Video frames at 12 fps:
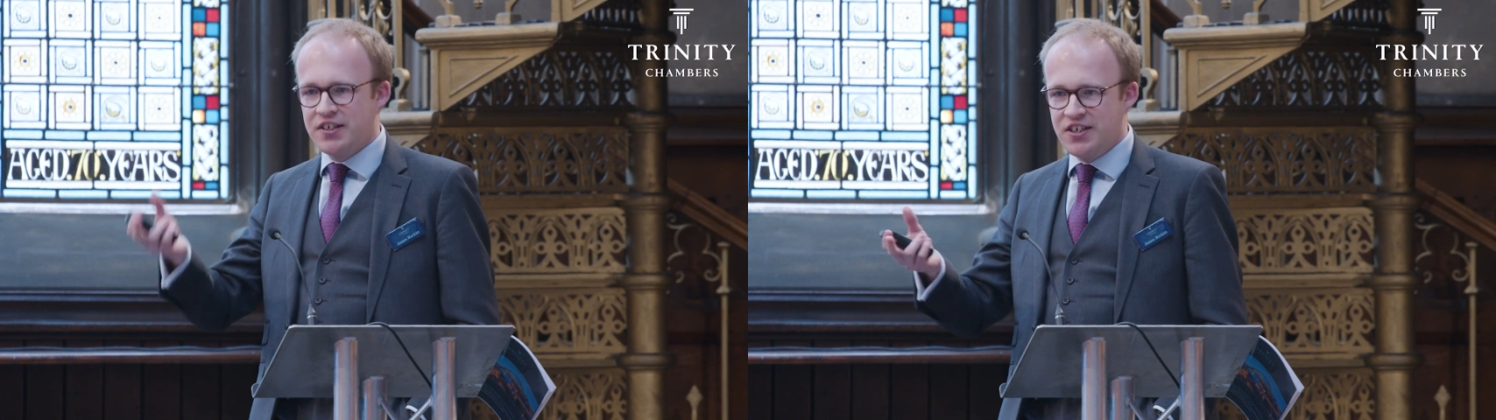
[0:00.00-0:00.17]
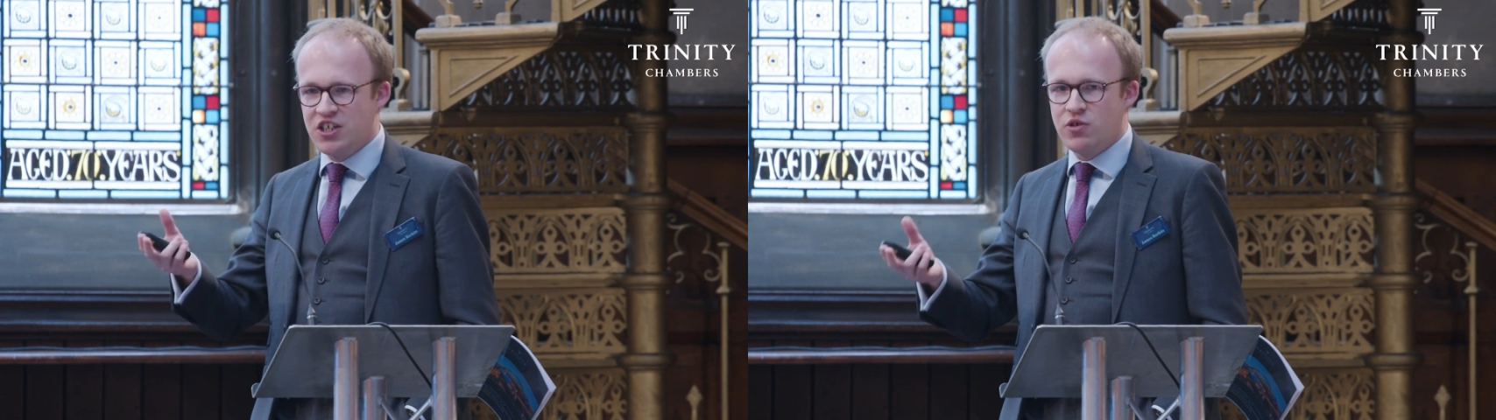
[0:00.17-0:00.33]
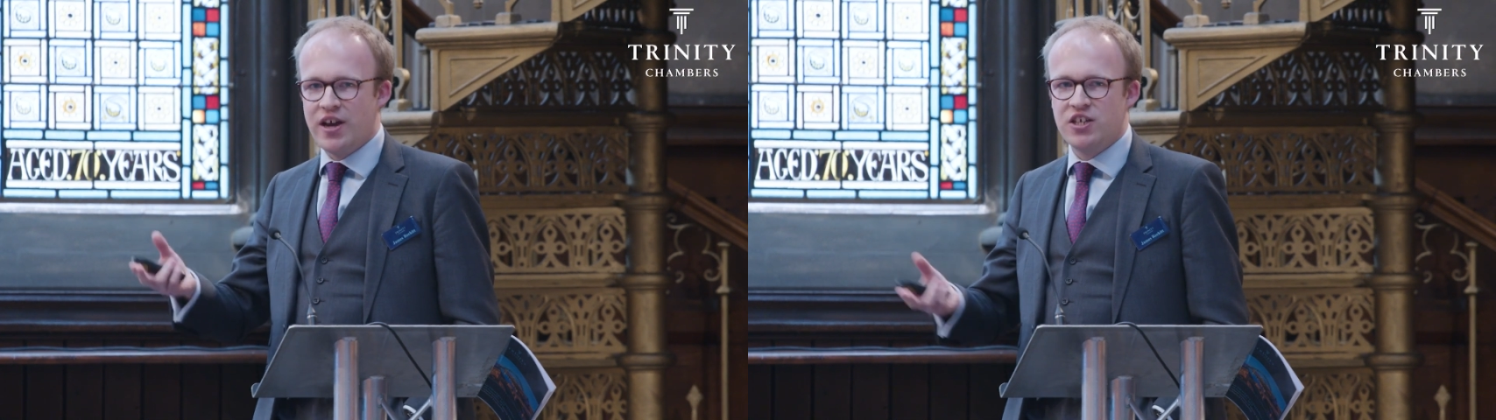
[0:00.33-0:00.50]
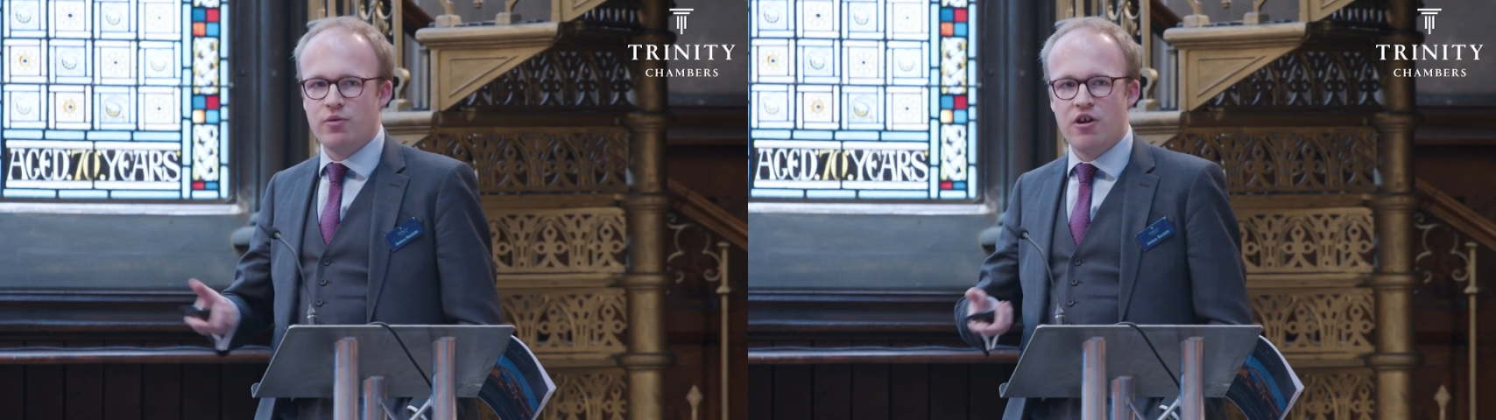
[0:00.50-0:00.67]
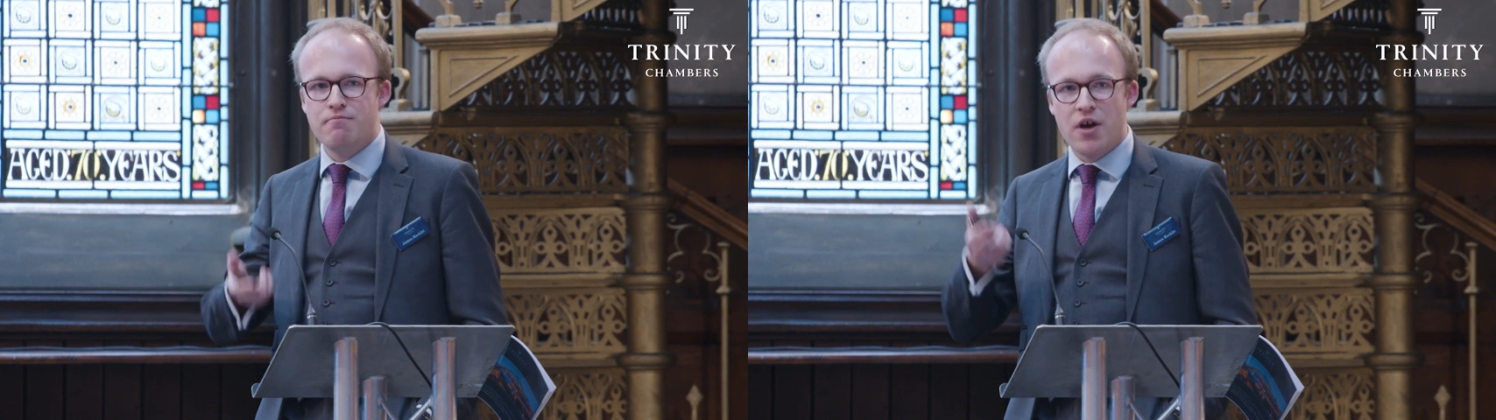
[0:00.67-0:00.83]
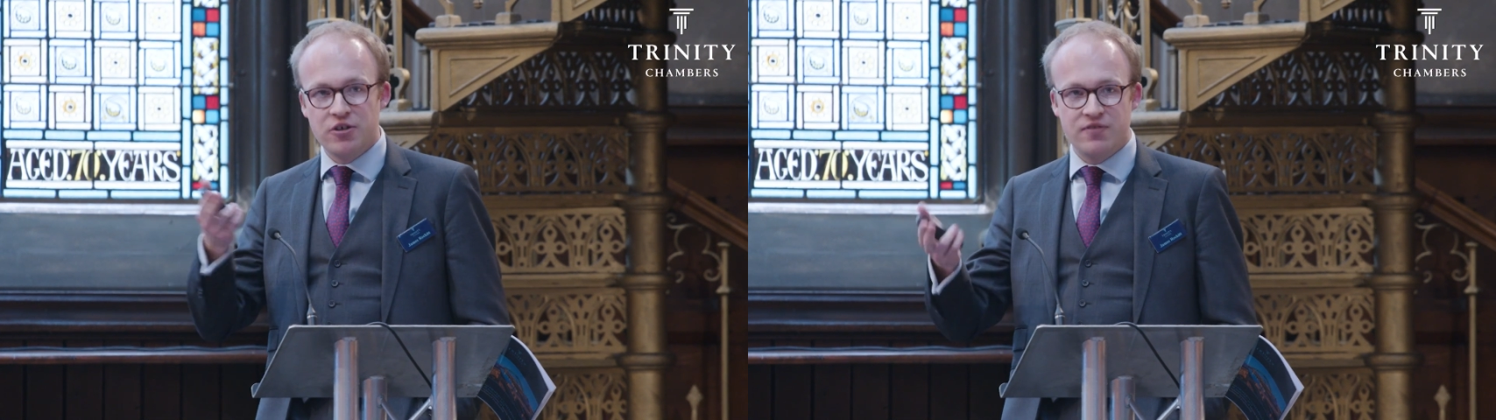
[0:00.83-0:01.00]
situation where it
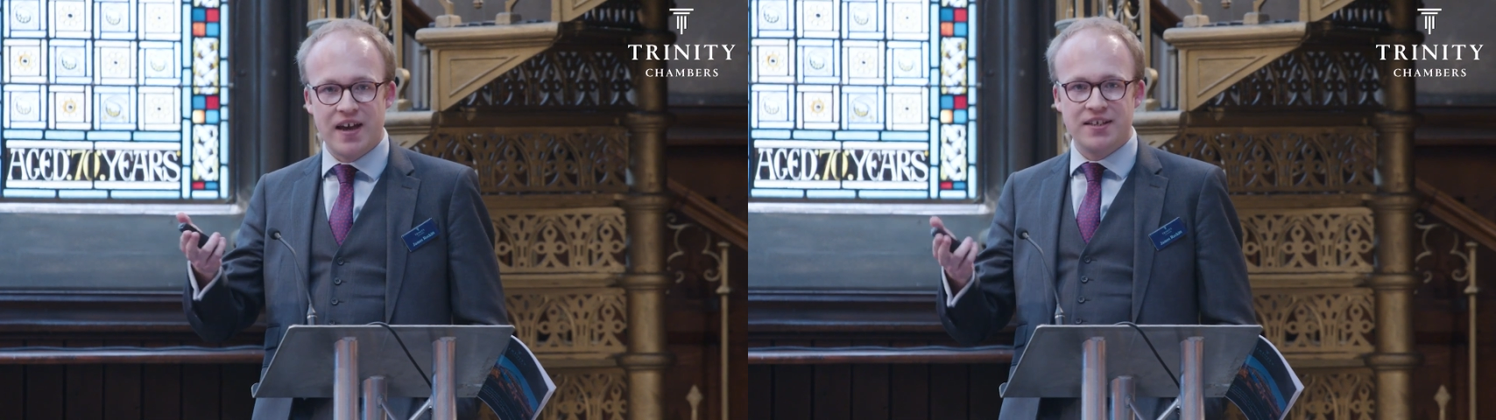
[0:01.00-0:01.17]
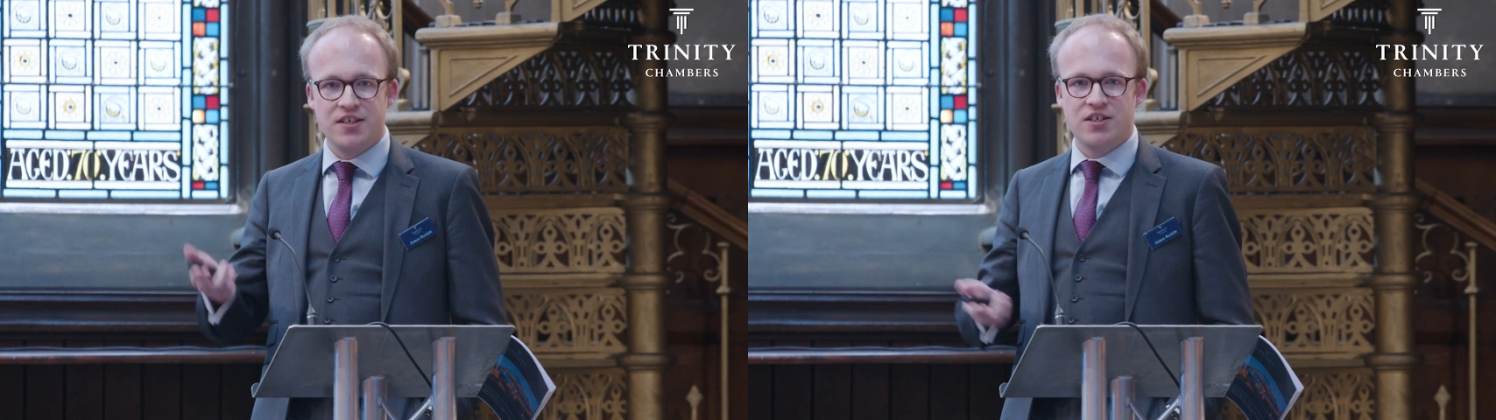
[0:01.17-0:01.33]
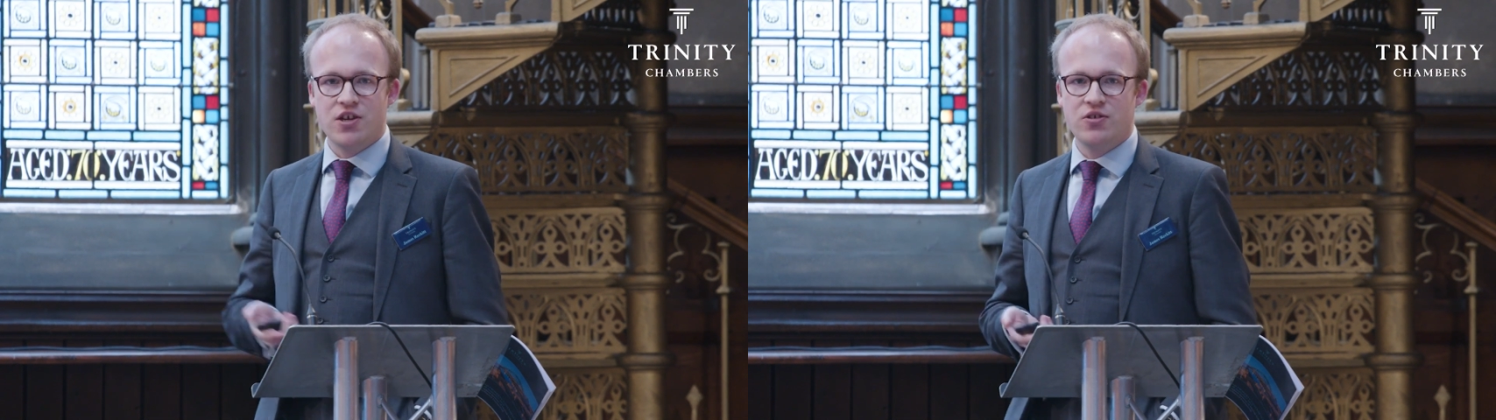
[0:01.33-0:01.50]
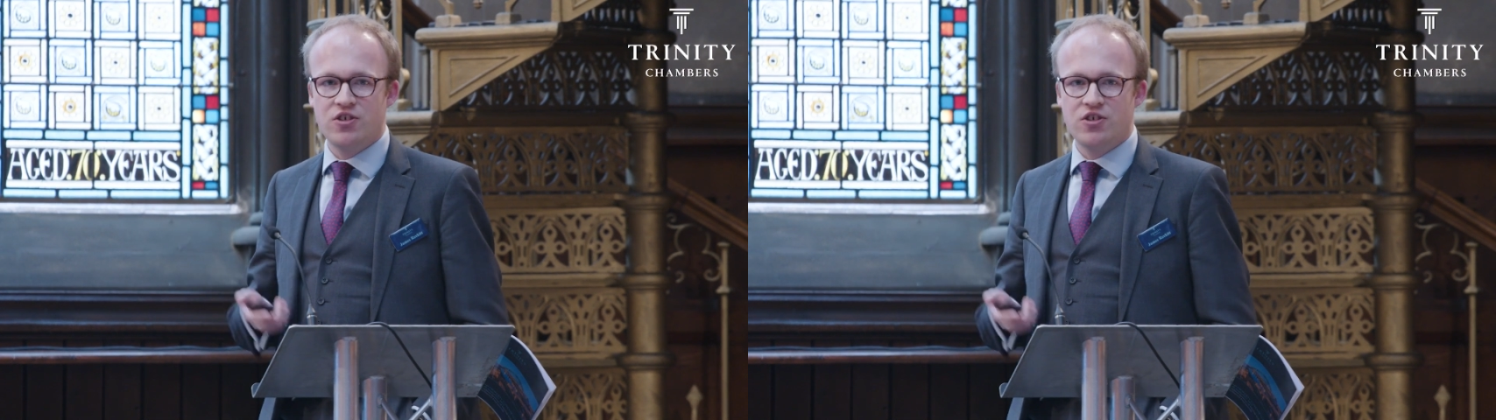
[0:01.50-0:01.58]
motivated you